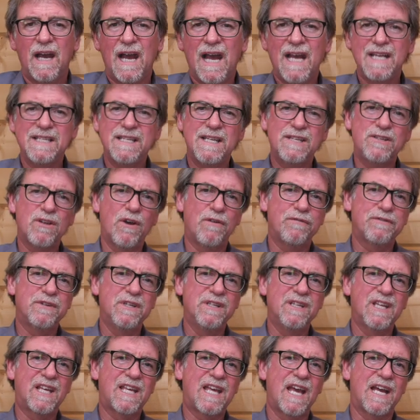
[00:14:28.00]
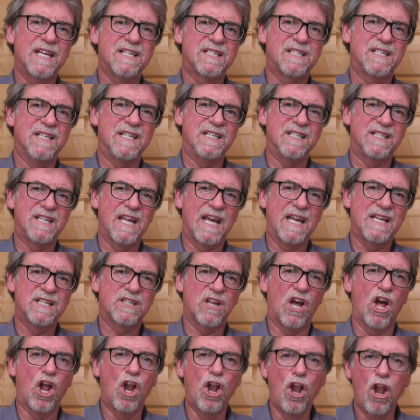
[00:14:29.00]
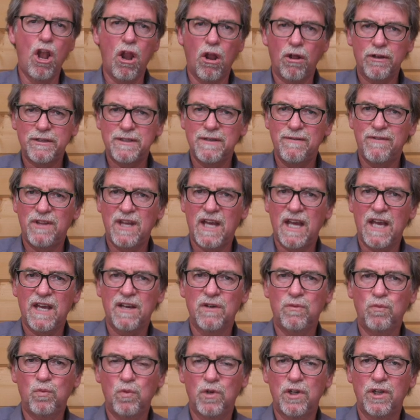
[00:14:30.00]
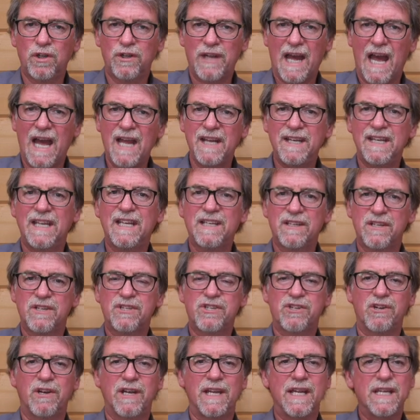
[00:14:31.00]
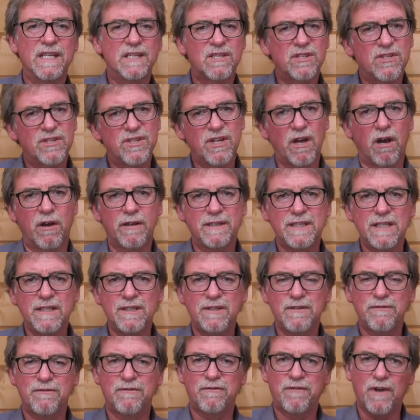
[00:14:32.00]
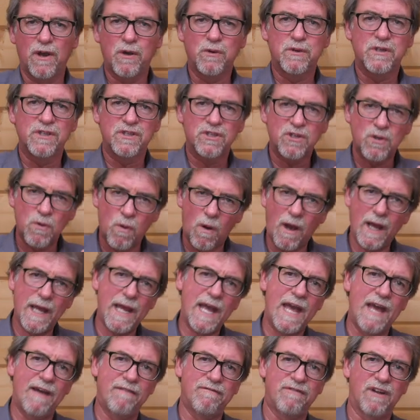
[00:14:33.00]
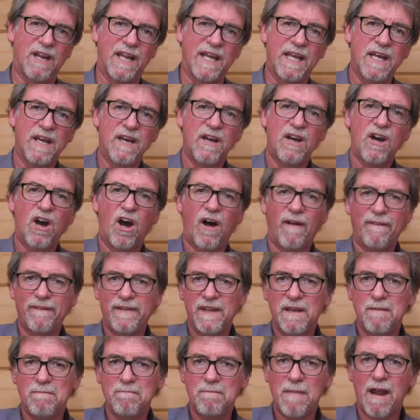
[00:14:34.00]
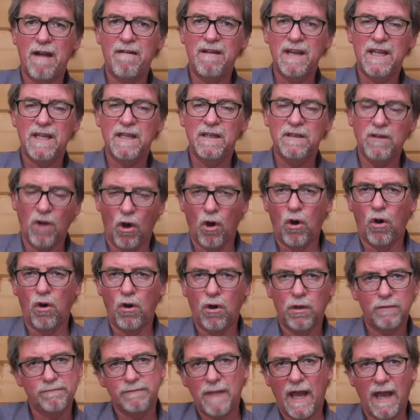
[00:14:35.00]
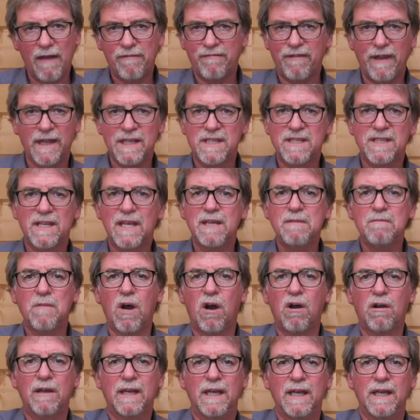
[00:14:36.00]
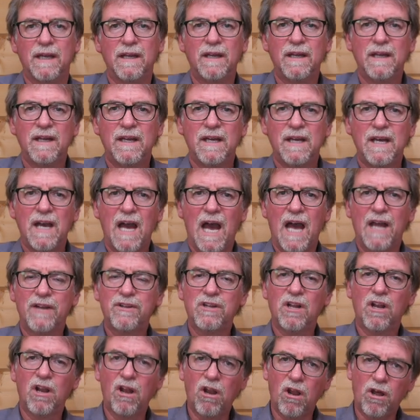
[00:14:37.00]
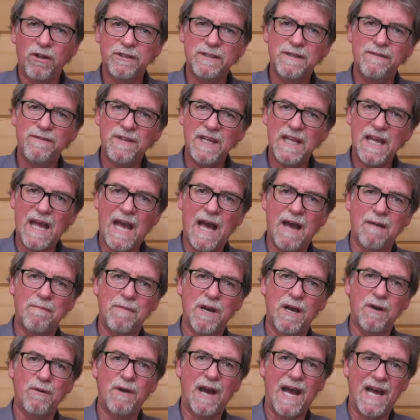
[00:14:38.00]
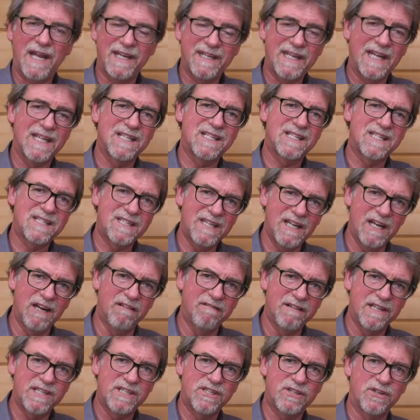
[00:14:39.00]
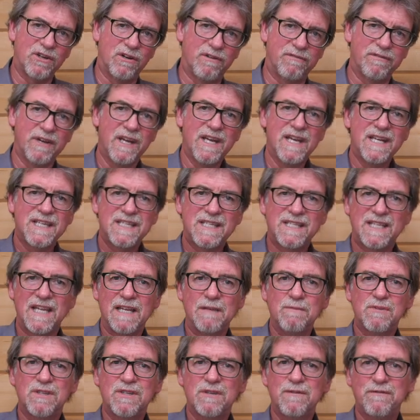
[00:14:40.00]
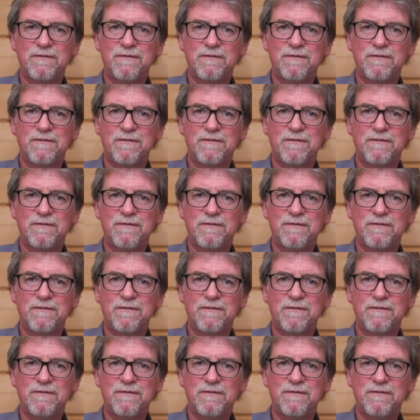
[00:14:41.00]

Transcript: As is often the case these days, a lot of the airgun world and industry is starting to focus quite heavily on the American or FAC market, and a lot of the ammo and ancillary stuff seems to